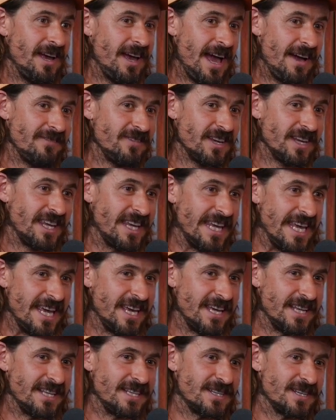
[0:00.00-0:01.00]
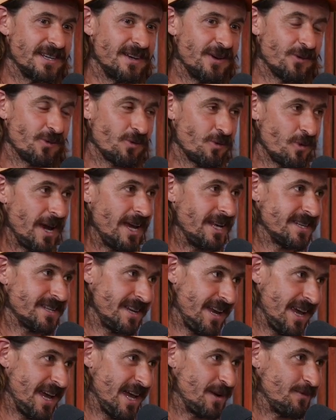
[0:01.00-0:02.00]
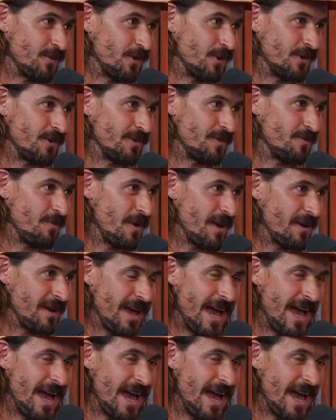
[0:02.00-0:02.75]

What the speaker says: having kids raise an animal and